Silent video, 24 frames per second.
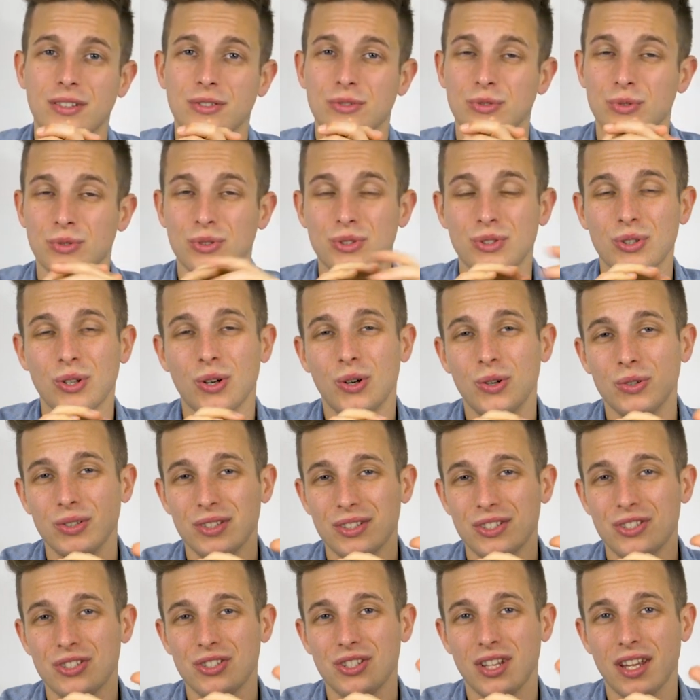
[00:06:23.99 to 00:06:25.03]
You saw
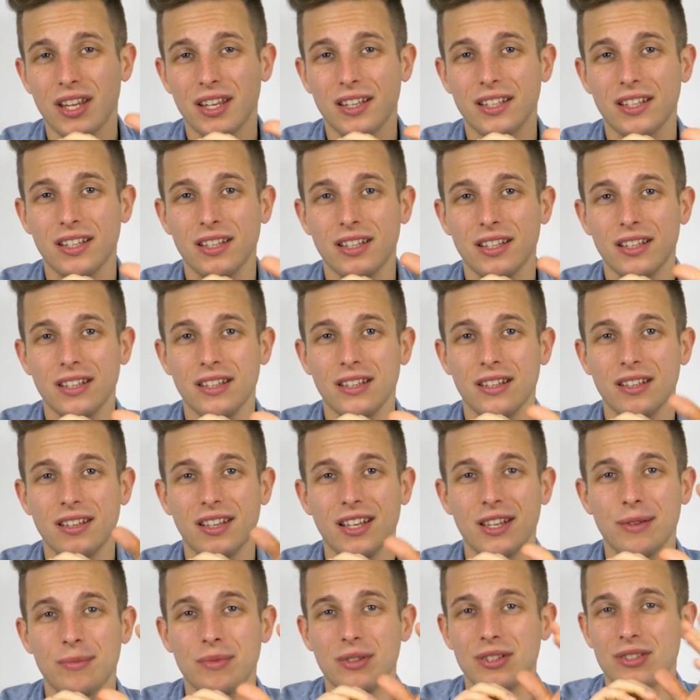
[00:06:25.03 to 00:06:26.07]
this shaky
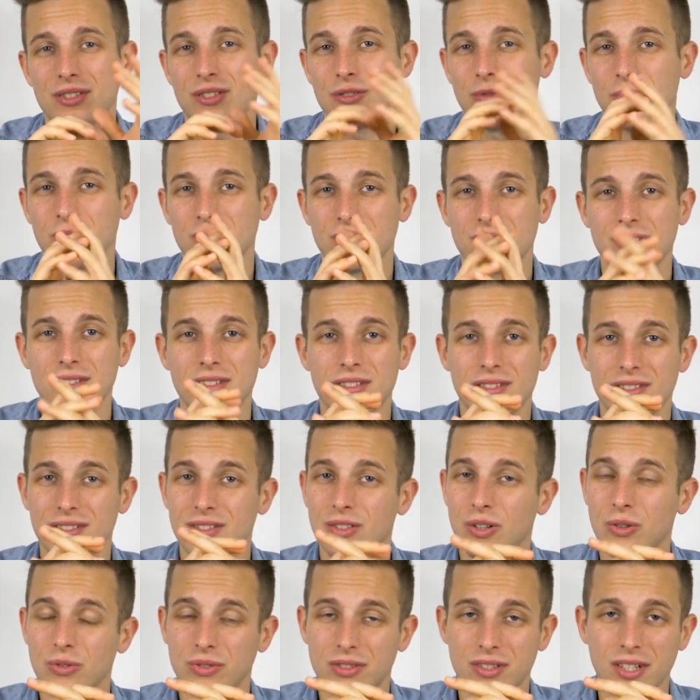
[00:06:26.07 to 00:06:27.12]
image, it was
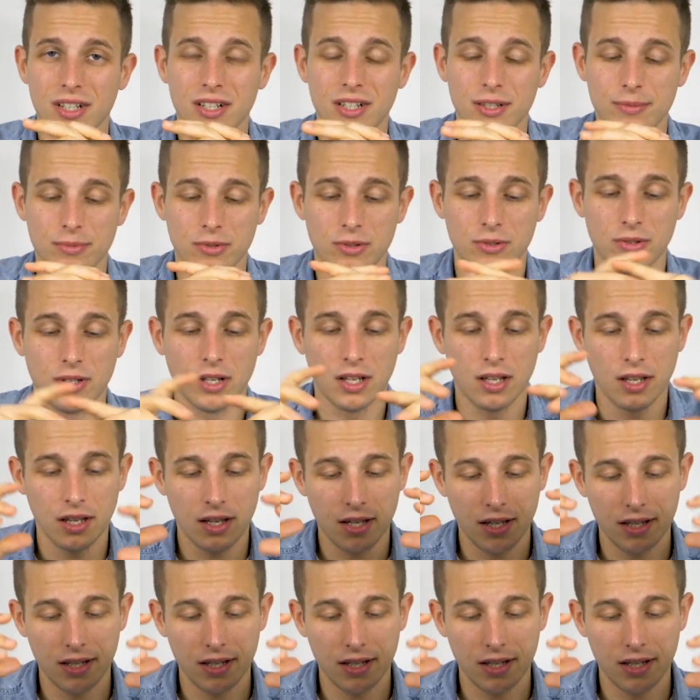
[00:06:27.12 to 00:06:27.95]
so terrible.